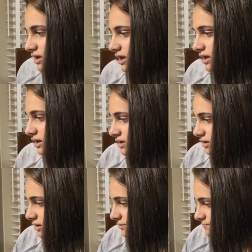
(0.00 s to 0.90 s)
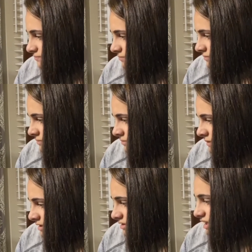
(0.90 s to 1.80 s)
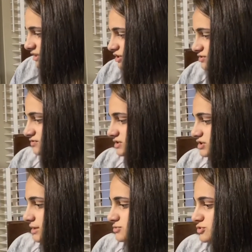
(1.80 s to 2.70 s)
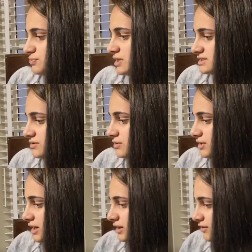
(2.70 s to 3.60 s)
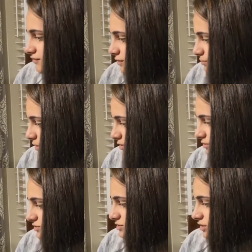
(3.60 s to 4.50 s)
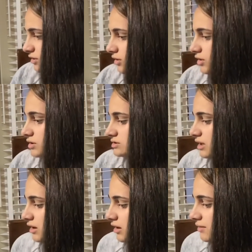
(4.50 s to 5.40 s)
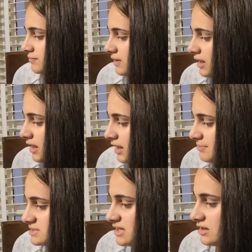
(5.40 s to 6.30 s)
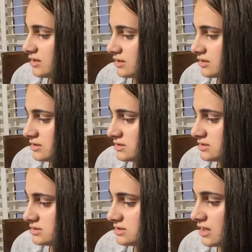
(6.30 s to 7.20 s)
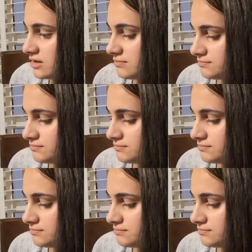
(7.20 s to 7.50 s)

and the digestive enzymes which break down the organic food particles are called hepatic cyclin.